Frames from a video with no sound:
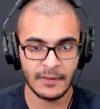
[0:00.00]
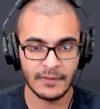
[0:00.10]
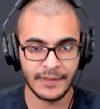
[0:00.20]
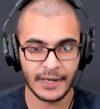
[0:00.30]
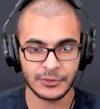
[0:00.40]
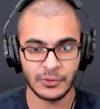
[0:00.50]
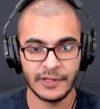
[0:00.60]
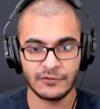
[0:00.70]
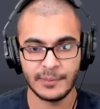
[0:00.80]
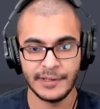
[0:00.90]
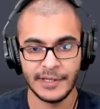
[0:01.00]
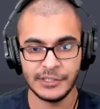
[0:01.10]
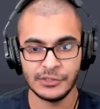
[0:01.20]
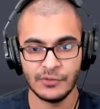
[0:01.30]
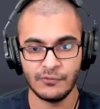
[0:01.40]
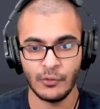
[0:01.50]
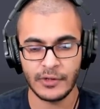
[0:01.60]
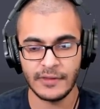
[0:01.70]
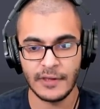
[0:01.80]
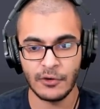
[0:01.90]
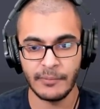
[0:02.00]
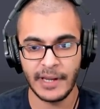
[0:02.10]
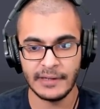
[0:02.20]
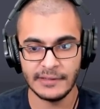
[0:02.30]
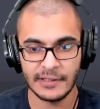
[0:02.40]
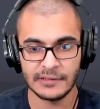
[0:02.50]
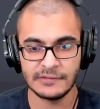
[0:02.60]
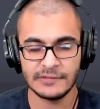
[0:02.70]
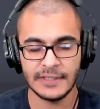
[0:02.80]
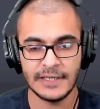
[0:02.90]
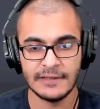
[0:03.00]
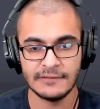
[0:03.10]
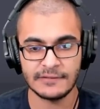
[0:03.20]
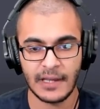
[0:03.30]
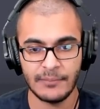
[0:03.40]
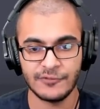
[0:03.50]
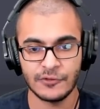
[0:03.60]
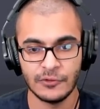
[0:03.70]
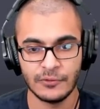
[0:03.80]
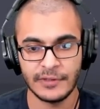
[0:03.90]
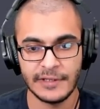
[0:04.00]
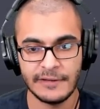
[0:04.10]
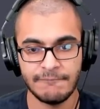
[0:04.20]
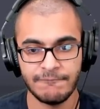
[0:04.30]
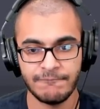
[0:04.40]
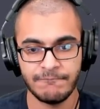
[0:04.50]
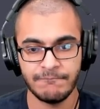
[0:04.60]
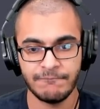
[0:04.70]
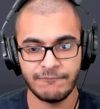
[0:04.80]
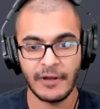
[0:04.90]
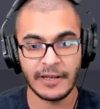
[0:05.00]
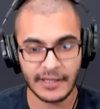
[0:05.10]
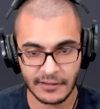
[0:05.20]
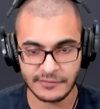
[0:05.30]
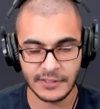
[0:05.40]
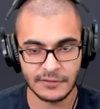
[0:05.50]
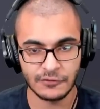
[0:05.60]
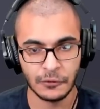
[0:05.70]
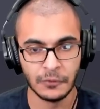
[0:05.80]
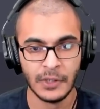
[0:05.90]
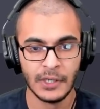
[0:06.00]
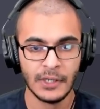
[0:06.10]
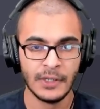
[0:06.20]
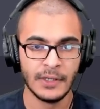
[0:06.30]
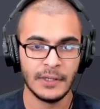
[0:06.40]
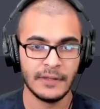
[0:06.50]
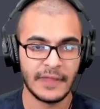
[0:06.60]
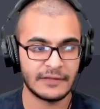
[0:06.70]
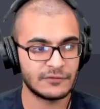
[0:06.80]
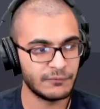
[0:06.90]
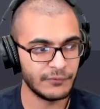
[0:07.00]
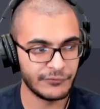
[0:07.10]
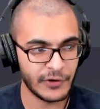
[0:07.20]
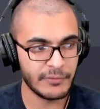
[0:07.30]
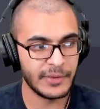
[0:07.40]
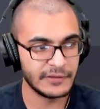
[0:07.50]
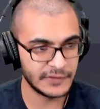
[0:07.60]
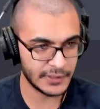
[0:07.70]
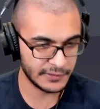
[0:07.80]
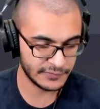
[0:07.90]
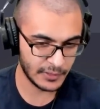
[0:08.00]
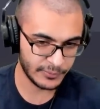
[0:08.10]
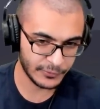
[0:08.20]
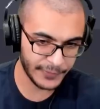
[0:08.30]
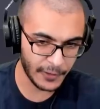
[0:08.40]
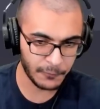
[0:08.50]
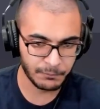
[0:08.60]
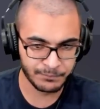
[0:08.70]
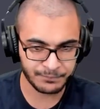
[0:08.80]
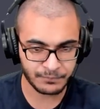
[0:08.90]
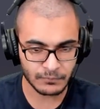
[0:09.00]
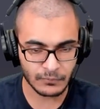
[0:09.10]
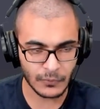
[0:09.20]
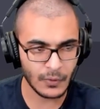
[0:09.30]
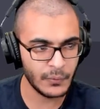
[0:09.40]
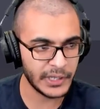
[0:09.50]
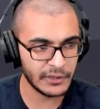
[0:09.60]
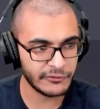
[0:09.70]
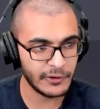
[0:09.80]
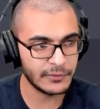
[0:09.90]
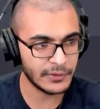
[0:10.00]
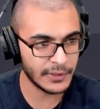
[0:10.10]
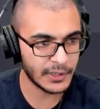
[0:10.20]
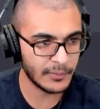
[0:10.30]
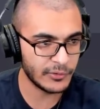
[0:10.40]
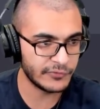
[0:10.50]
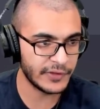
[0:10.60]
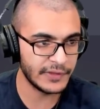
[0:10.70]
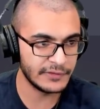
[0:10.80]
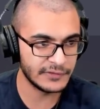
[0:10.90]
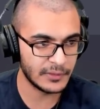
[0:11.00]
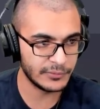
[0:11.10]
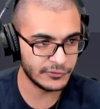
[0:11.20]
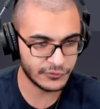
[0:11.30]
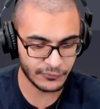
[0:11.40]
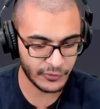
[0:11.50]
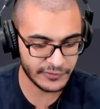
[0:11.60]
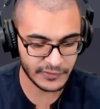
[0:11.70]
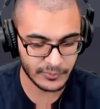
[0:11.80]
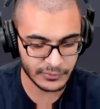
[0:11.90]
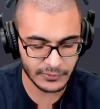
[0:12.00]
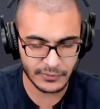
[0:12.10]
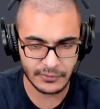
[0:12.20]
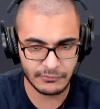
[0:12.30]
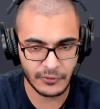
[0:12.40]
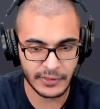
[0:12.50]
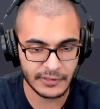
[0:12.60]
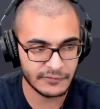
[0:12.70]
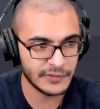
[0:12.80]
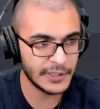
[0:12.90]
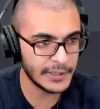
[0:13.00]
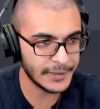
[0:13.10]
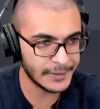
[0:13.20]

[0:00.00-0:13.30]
the actual explanation of what the command does, is absolutely fantastic. So that's a very basic example. Now, we can try out a couple of other examples. So for example, I can say,